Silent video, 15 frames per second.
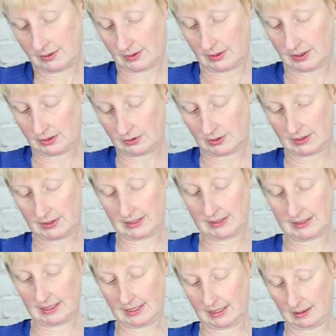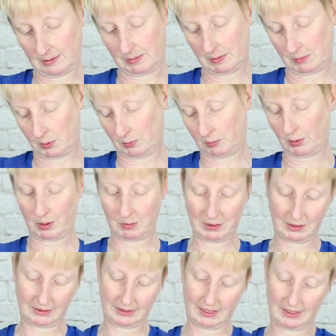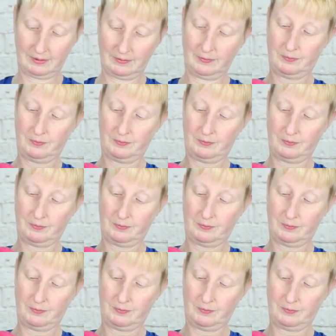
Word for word: So they're just sitting a bit more prominently.